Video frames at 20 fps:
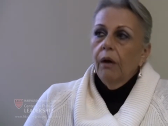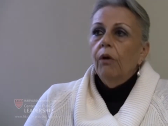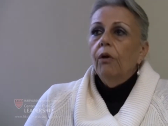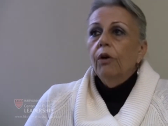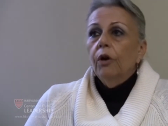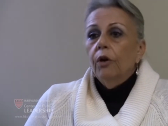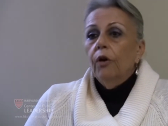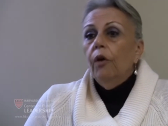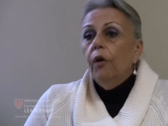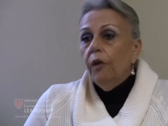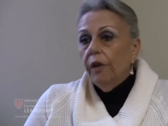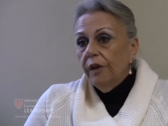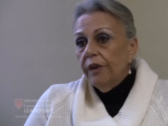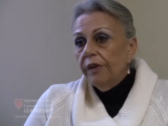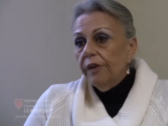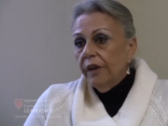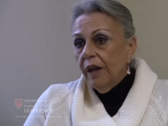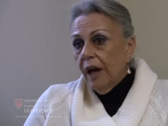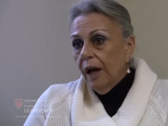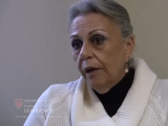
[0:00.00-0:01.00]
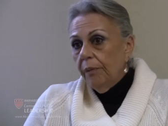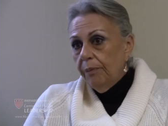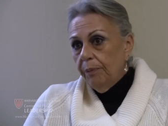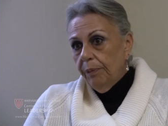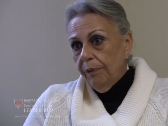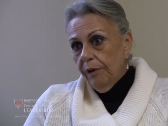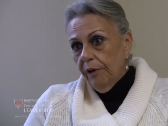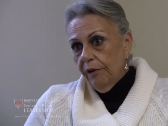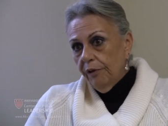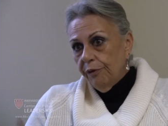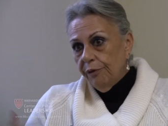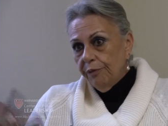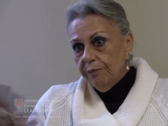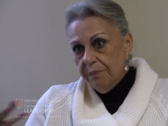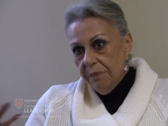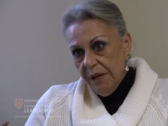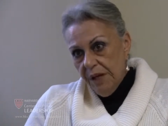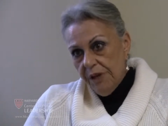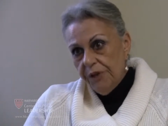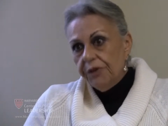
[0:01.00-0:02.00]
or other type of
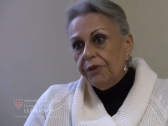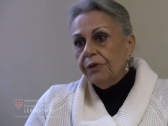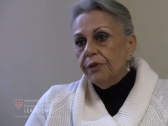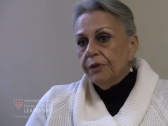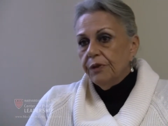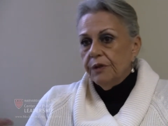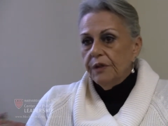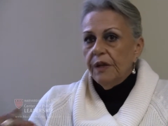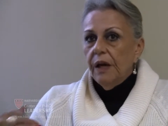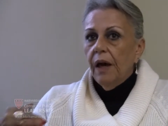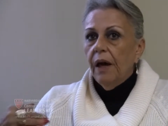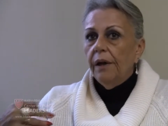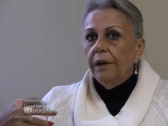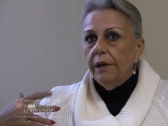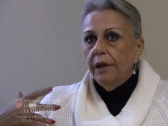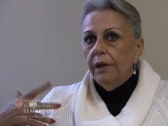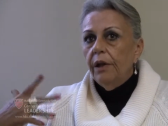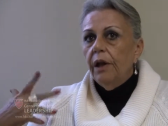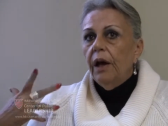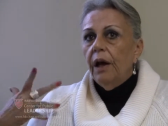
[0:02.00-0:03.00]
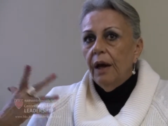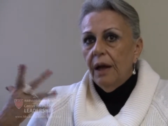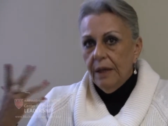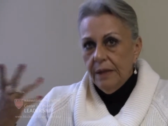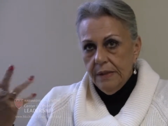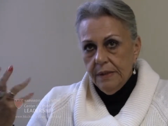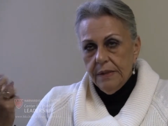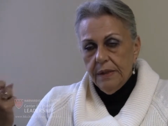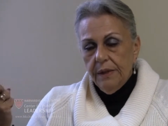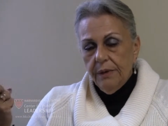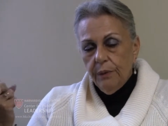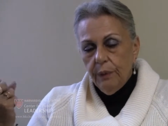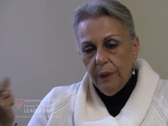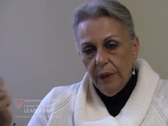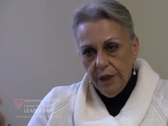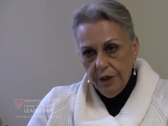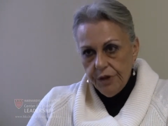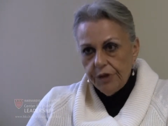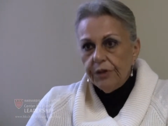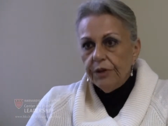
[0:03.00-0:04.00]
measures as, as
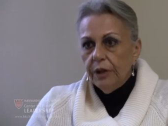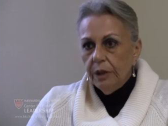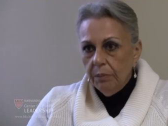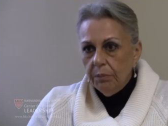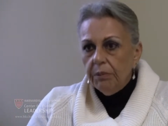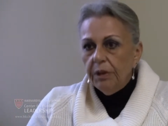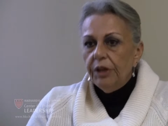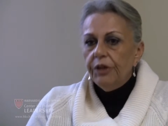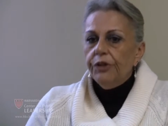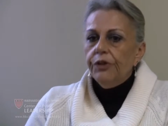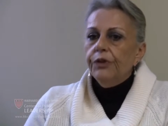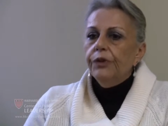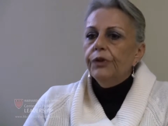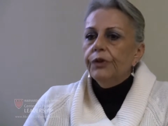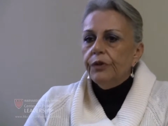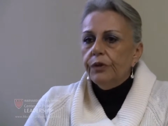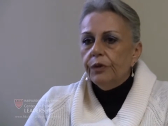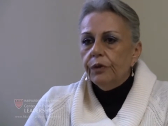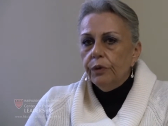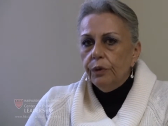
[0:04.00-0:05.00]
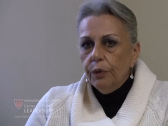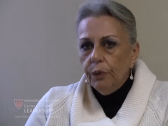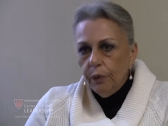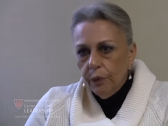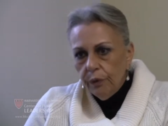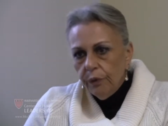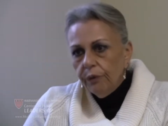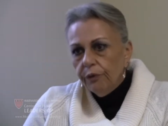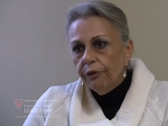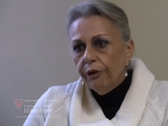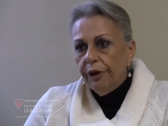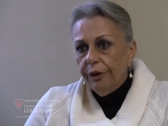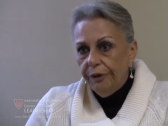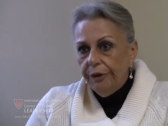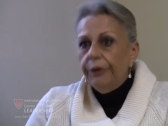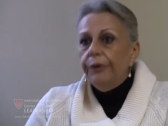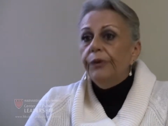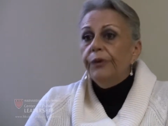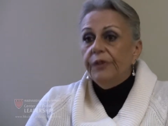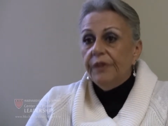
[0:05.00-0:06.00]
educational measures to
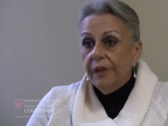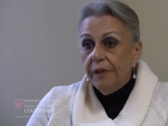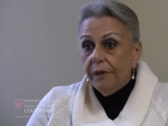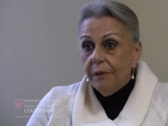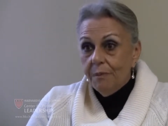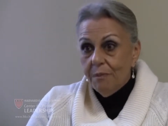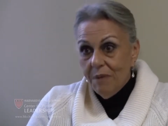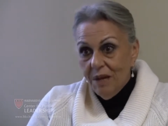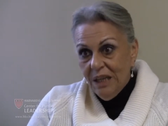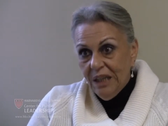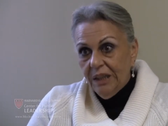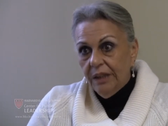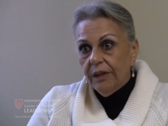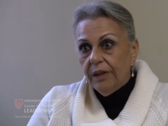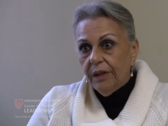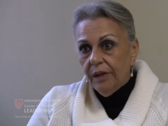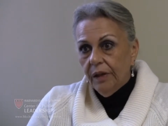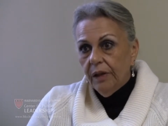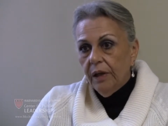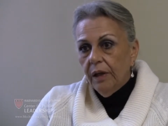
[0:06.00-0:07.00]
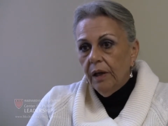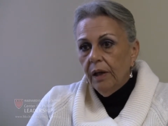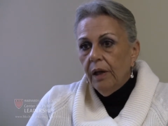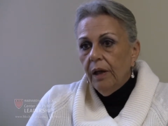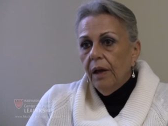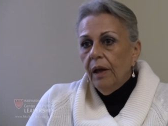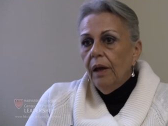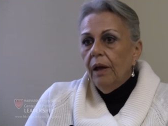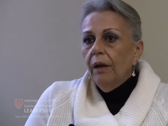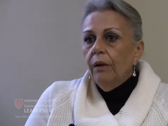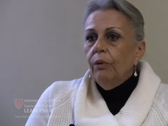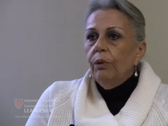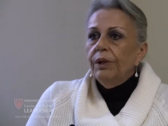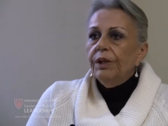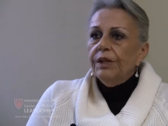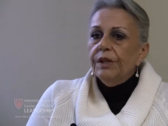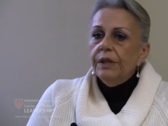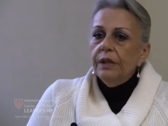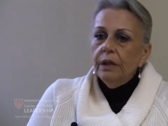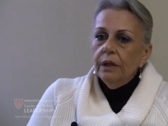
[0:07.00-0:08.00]
reduce the demand,
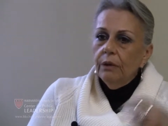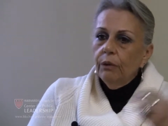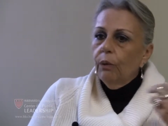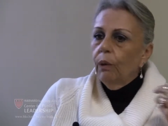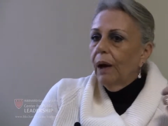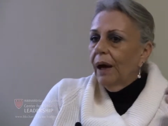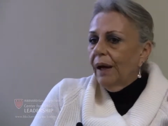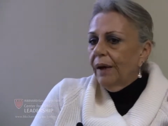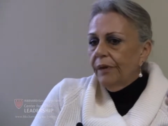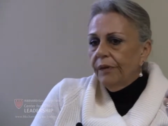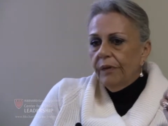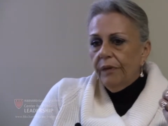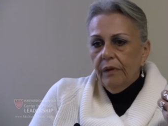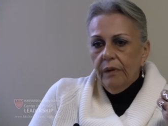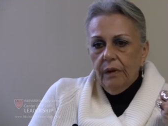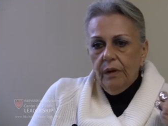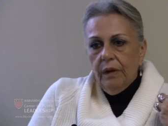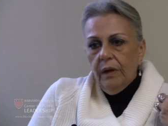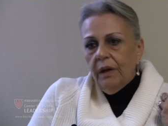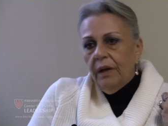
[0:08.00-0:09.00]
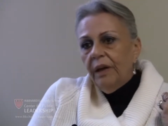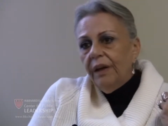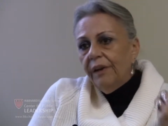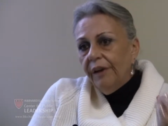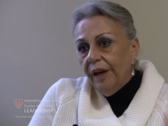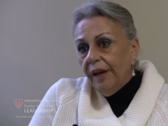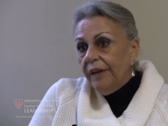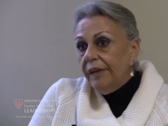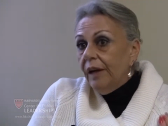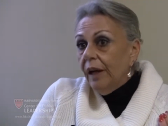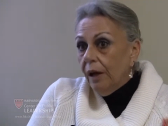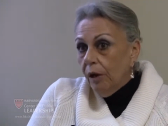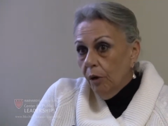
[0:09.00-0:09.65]
which was a great